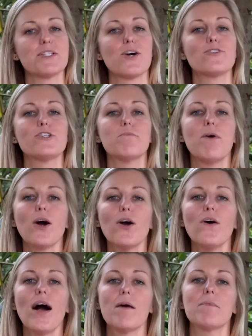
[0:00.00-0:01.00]
So
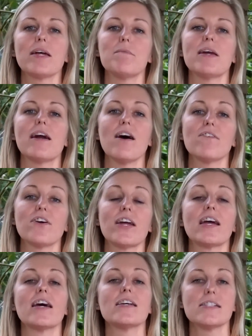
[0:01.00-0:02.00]
tomorrow I'm gonna be
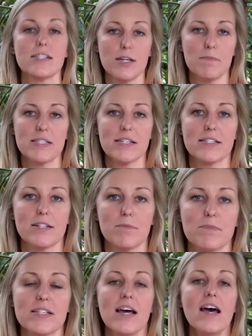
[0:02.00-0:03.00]
covering sleep
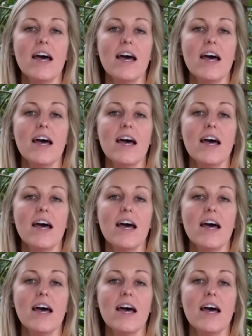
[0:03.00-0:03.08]
systems.